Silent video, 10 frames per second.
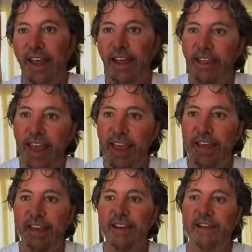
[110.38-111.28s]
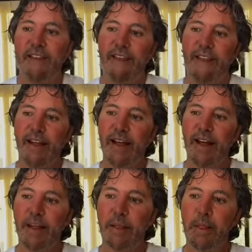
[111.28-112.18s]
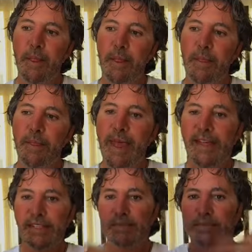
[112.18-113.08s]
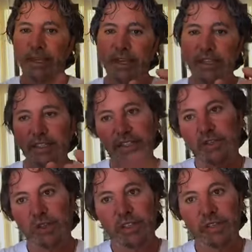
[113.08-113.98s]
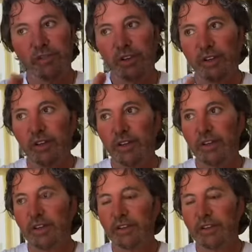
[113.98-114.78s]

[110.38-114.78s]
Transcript: And then that split is the source of all